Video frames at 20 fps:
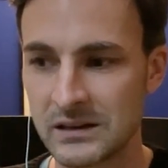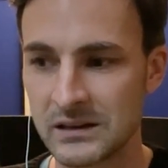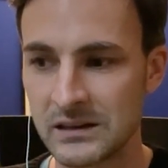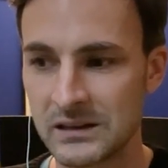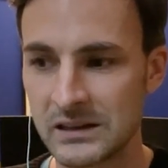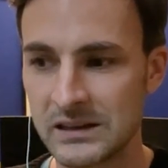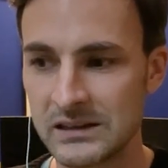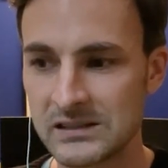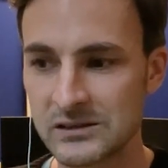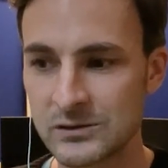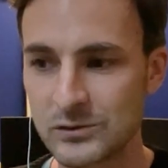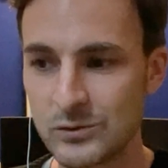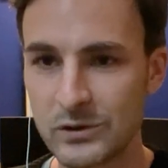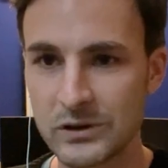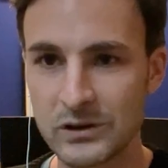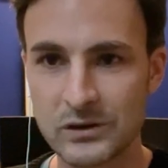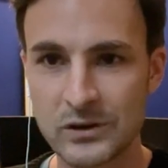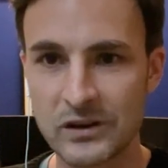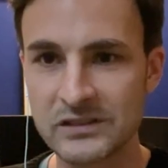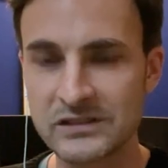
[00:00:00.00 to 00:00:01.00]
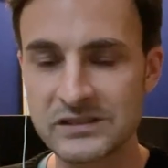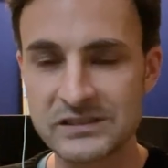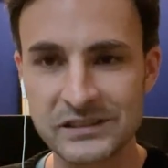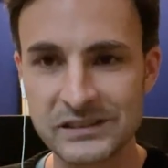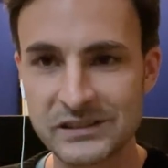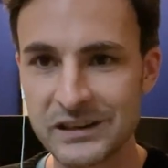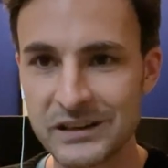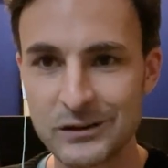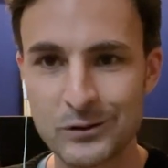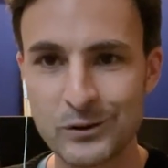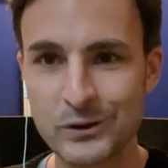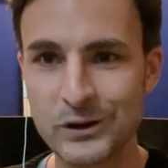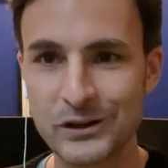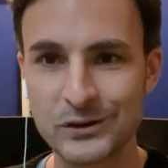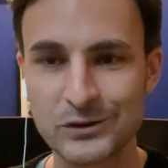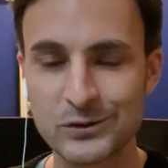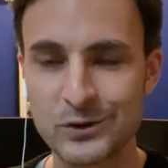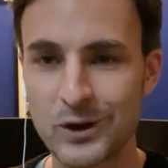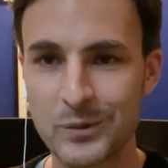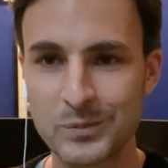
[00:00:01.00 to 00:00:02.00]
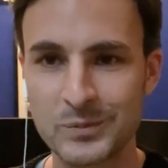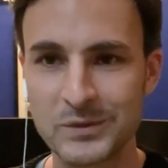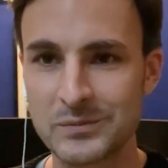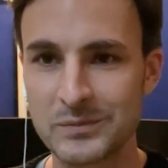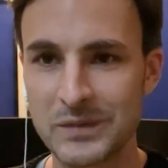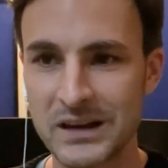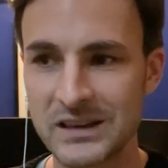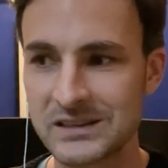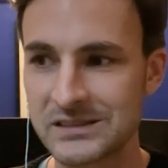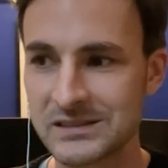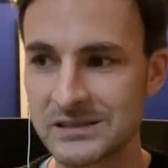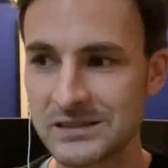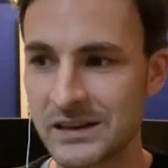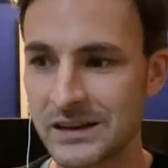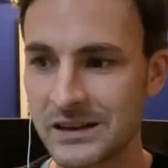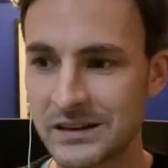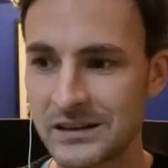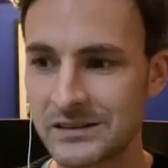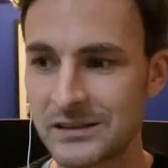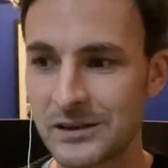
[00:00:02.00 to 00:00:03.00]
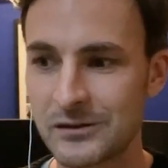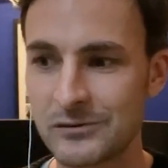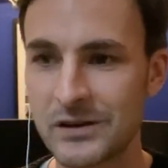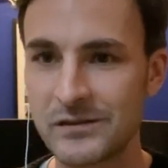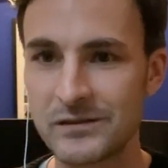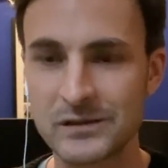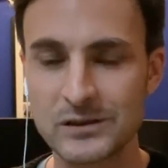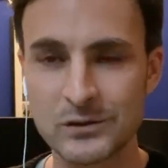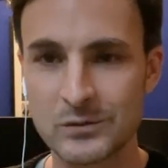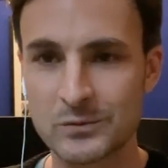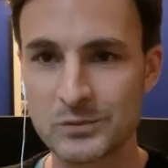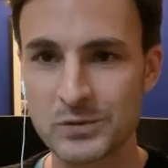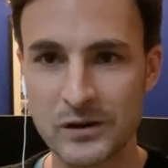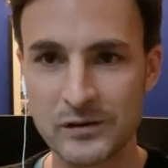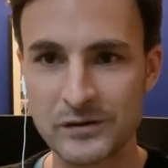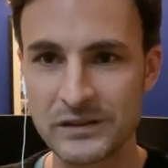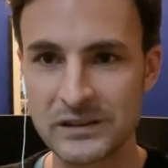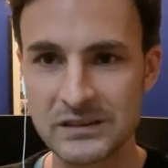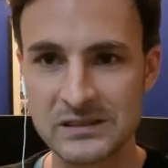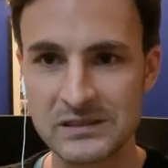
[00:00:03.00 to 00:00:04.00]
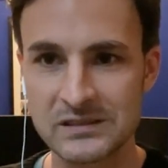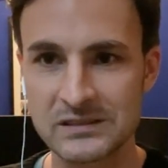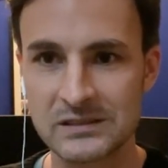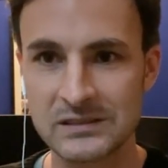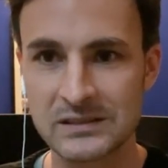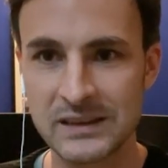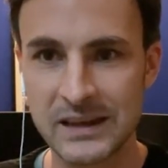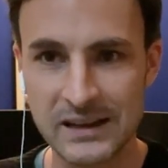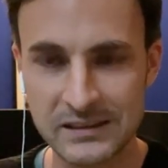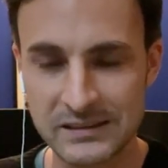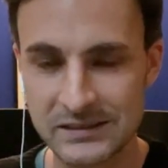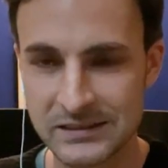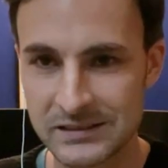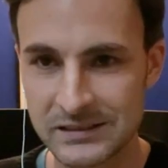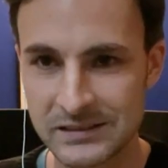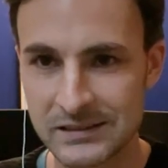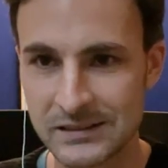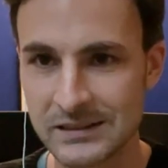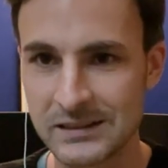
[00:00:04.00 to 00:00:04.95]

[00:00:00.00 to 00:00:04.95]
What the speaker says: Is Google constantly looking to optimize their revenue and profits? Yes.